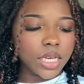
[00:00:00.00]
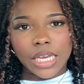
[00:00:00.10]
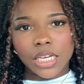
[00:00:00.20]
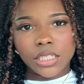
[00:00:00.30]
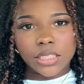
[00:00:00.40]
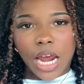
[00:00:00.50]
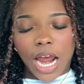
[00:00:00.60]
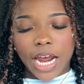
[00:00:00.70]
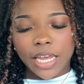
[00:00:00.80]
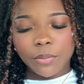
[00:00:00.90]
and
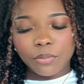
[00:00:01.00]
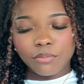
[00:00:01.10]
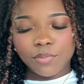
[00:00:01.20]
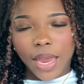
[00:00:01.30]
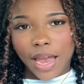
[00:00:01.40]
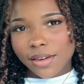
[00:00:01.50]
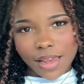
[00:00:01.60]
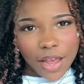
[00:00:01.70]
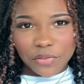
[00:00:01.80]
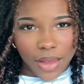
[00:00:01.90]
I'm at a
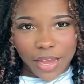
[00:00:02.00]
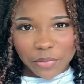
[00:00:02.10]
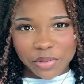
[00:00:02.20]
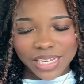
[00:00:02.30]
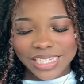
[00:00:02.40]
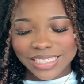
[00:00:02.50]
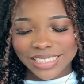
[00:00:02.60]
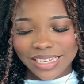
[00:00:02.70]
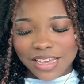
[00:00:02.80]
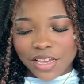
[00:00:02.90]
cafe because,